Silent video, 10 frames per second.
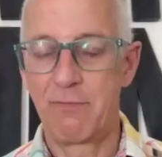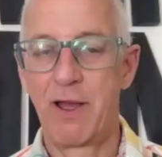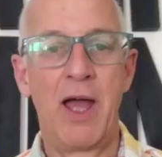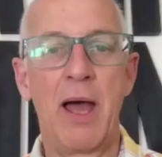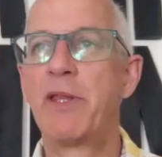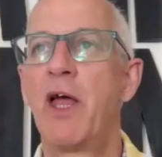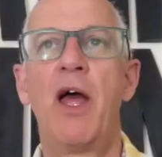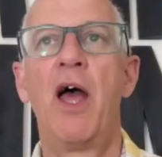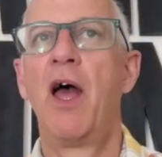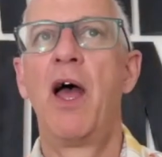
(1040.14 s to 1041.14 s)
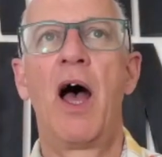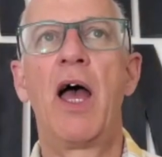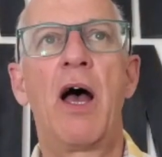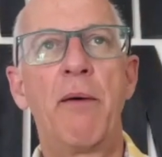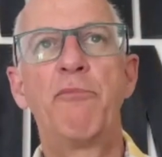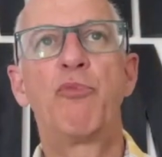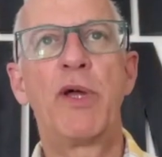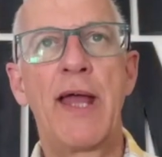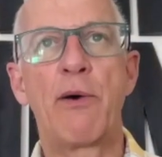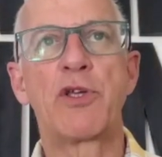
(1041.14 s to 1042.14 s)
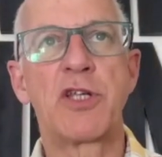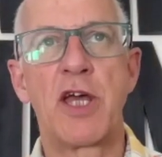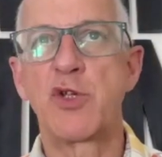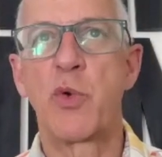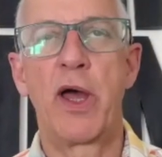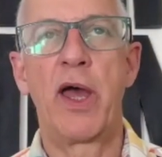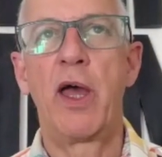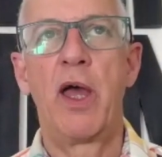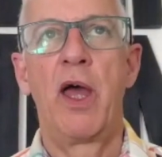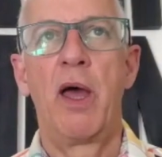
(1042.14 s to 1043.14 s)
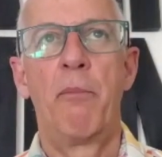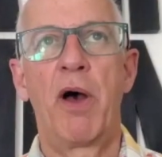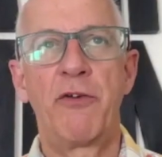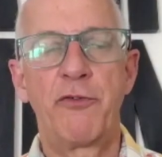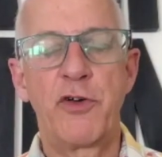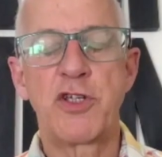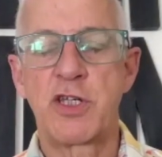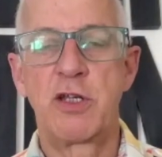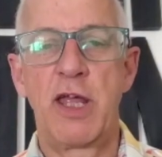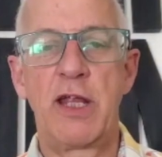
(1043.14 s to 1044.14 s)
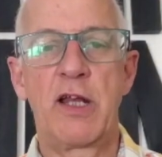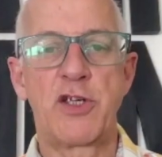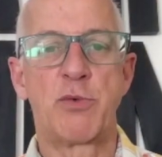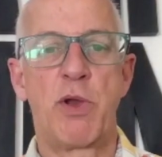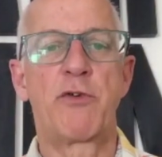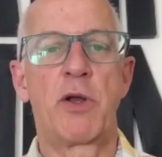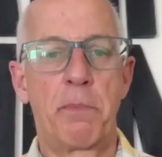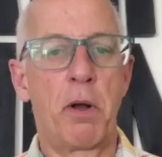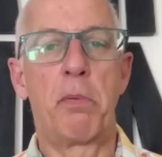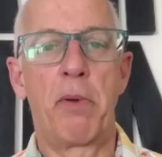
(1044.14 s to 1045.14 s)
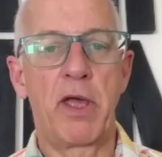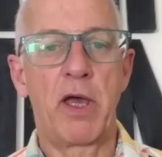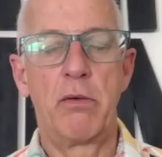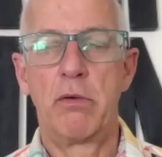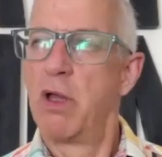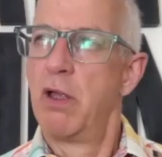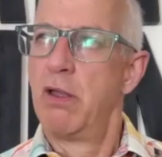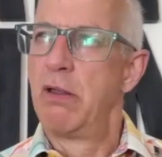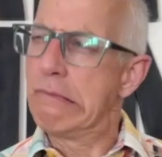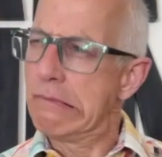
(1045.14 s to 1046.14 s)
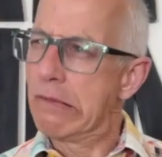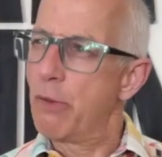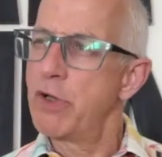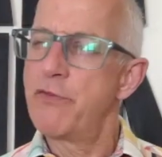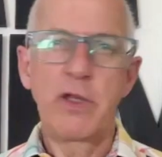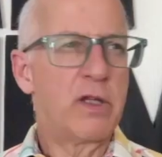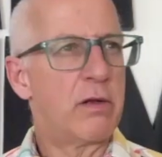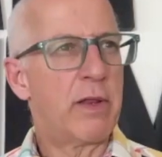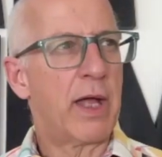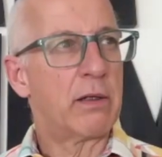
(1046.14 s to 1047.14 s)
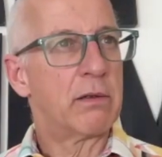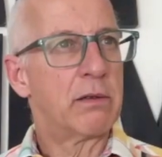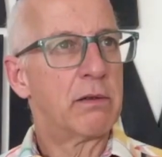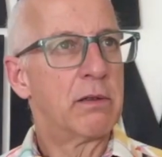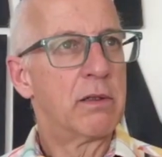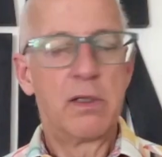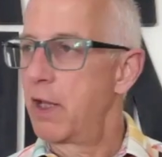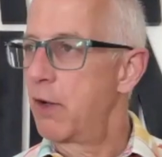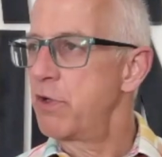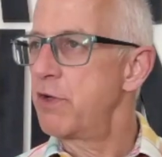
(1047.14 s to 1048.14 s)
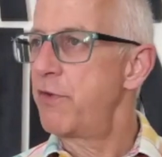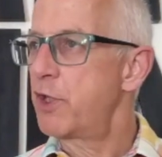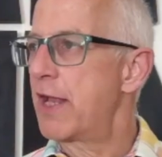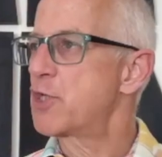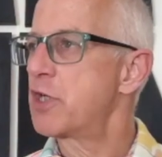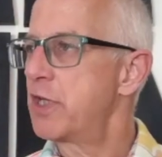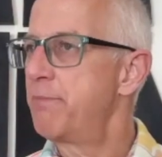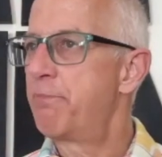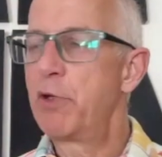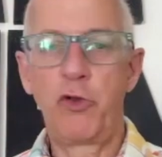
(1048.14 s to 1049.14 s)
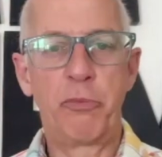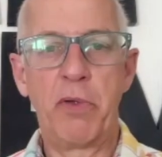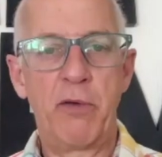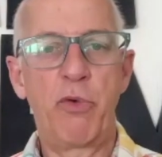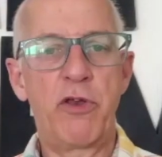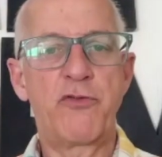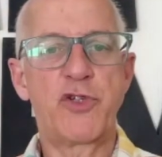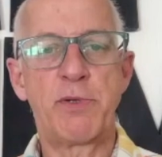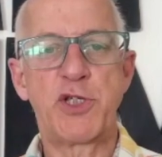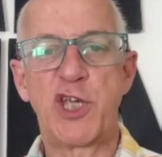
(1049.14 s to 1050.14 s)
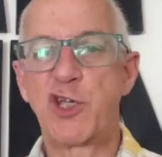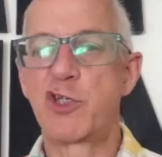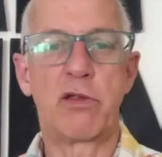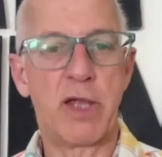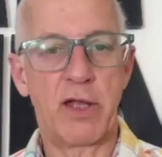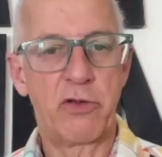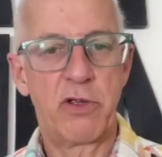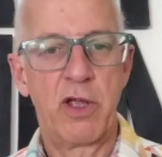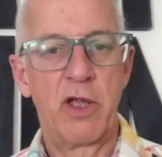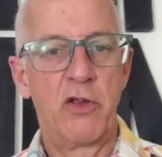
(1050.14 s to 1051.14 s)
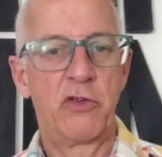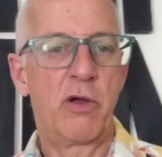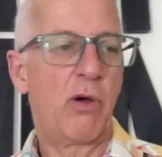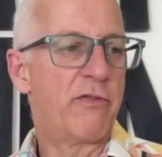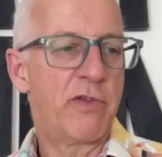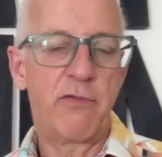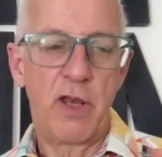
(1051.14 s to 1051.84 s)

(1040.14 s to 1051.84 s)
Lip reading: I mean, we're now at a stage where my first inclination when I've got a problem, I go, I wonder if it can do that. I wonder if it could actually build, I wonder if GPT could do that. So I've given,